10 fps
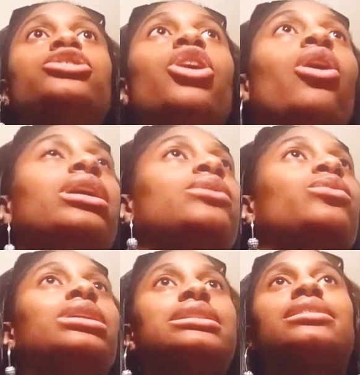
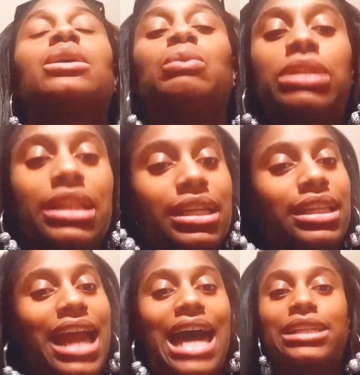Dalton was
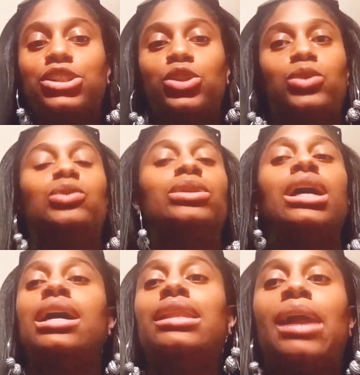completely out of
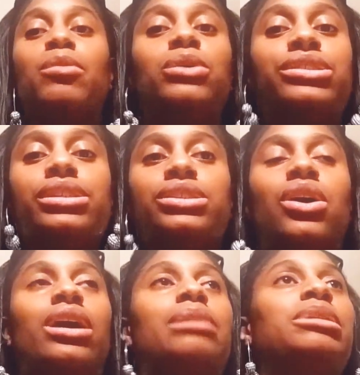tune. Like most of the
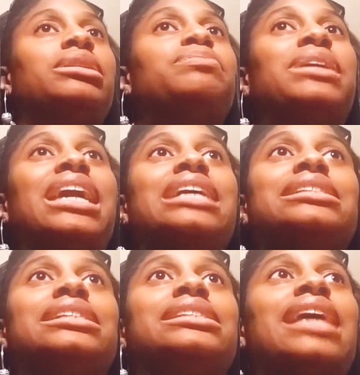song, I mean,
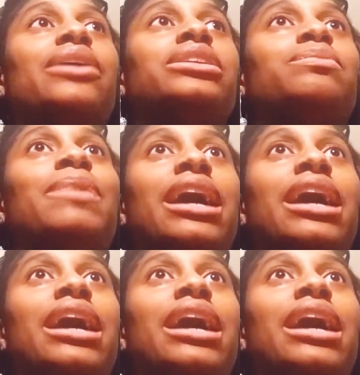Mackenzie sounded